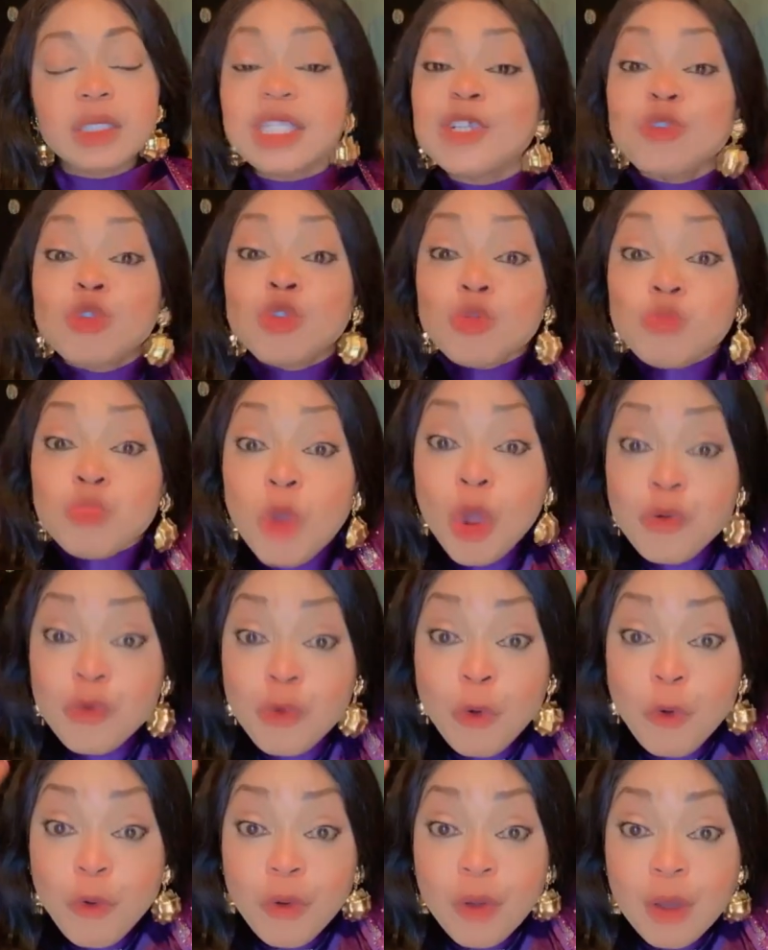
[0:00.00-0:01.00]
Till
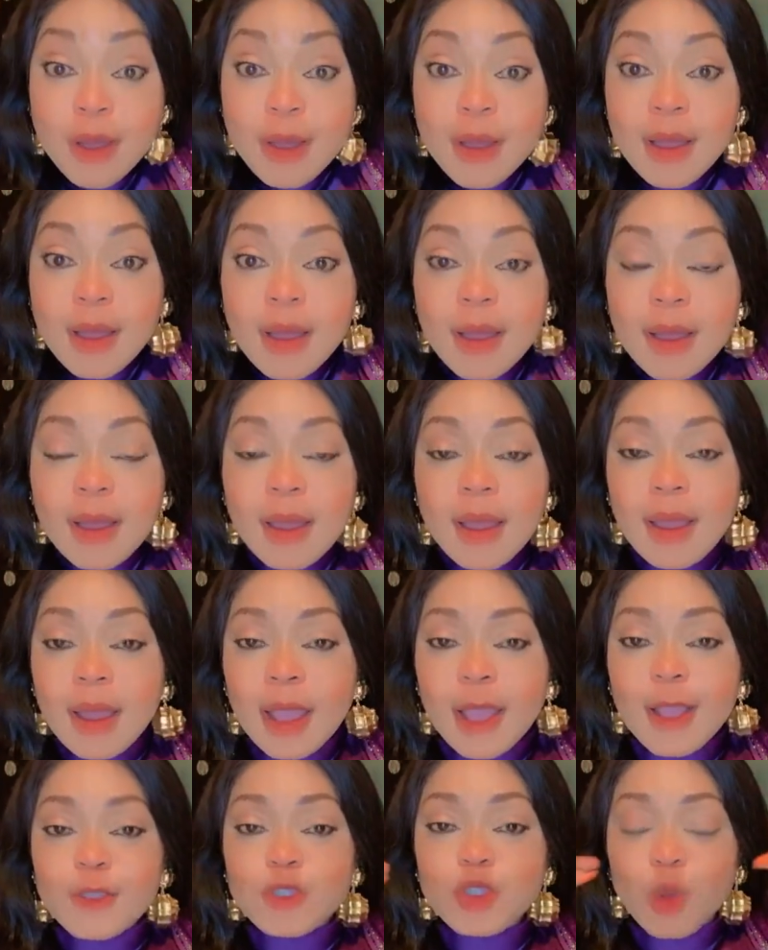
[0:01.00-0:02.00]
tomorrow.
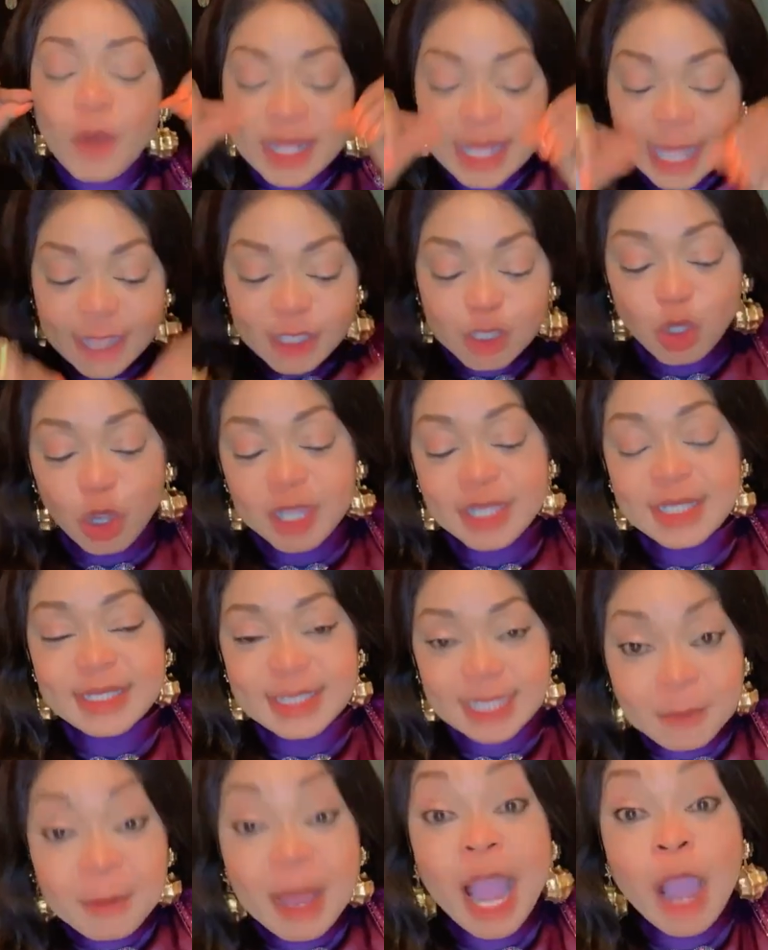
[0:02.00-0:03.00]
So when I saw
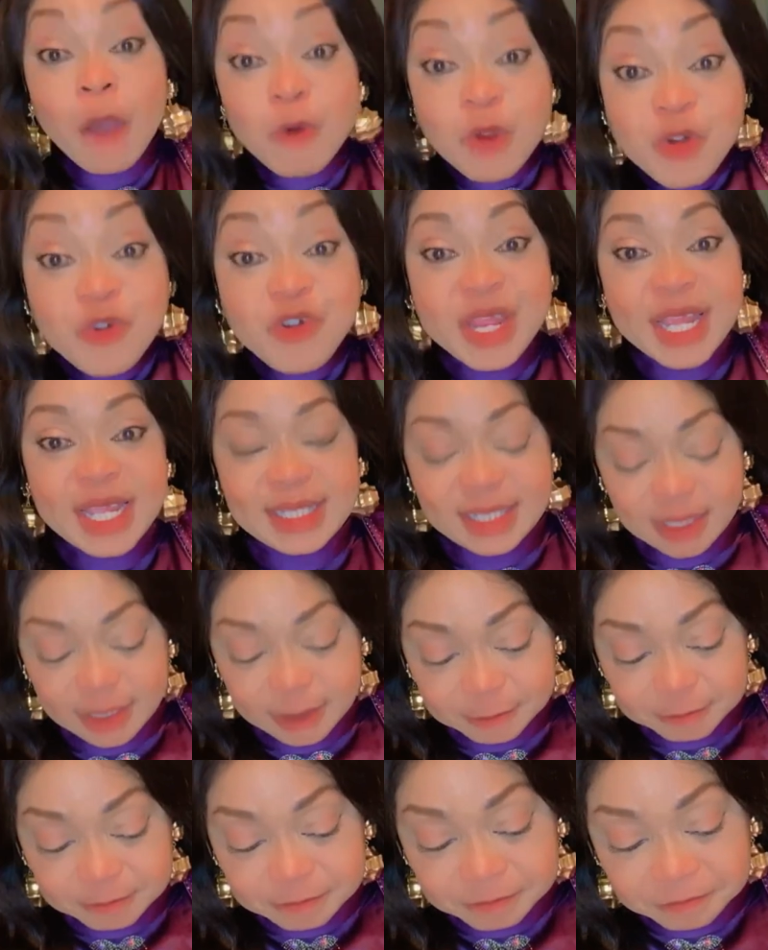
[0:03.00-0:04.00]
his name, I will read
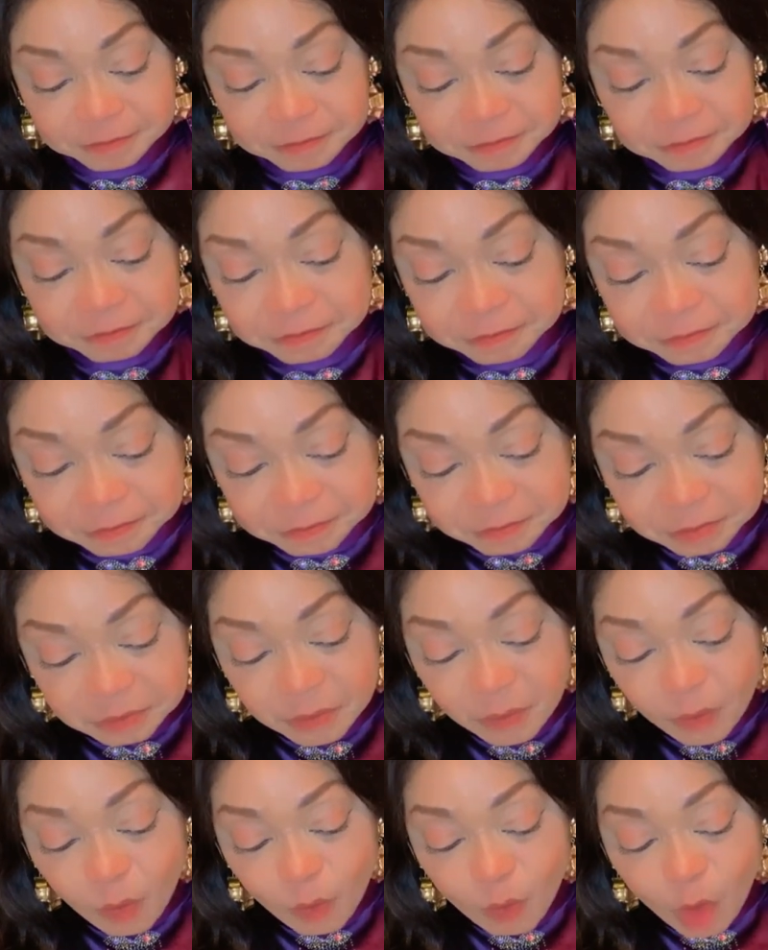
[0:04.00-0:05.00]

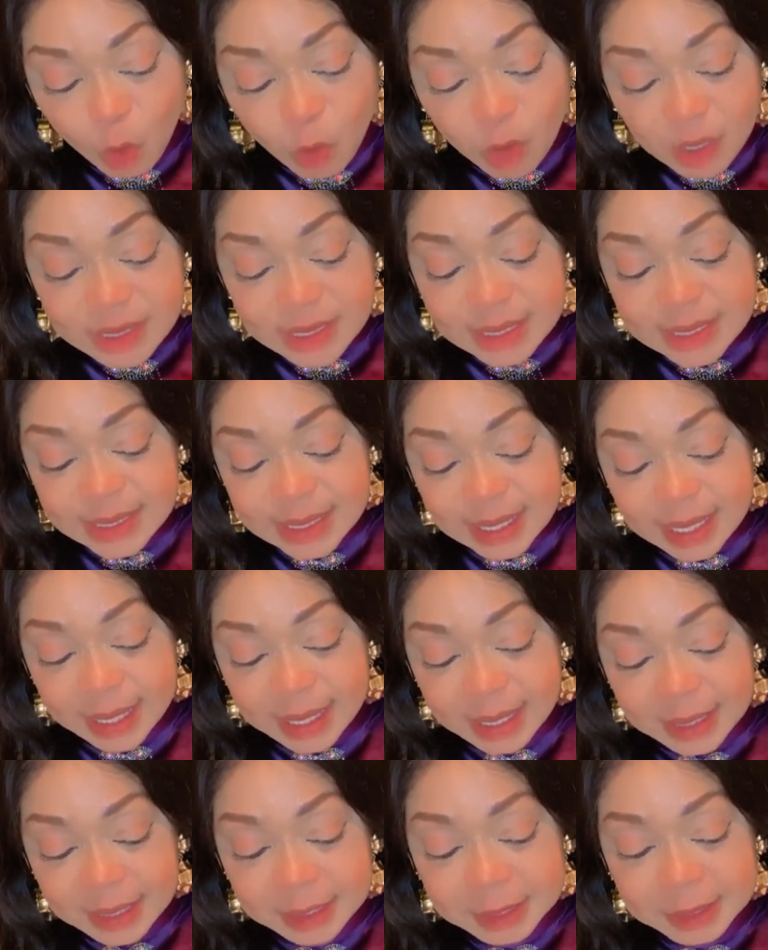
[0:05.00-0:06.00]
what is
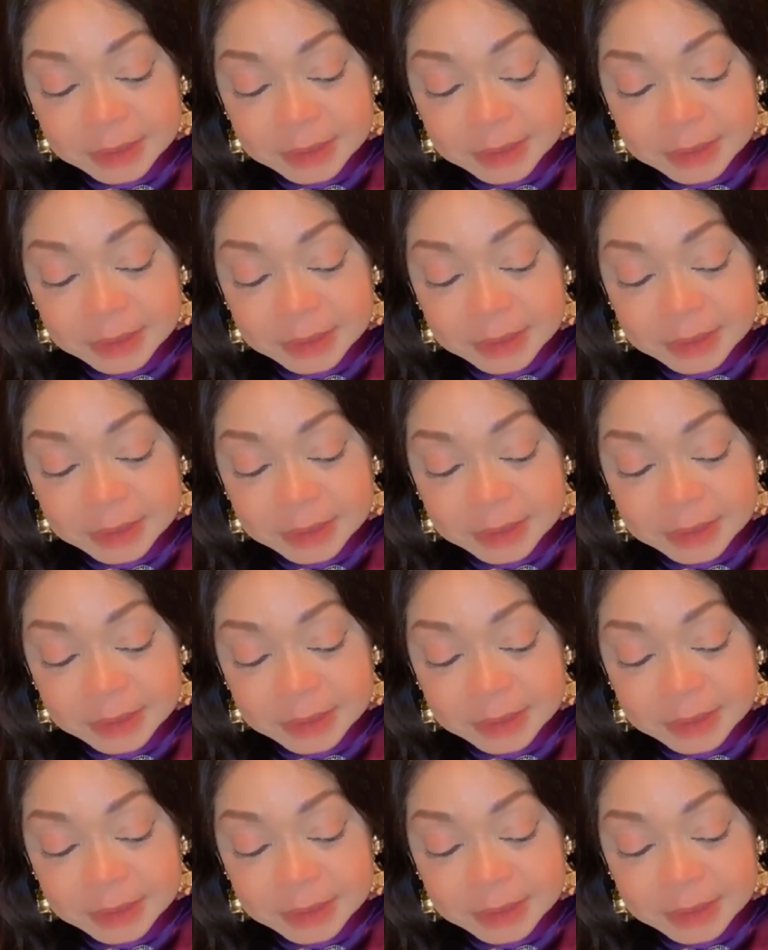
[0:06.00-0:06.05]
there.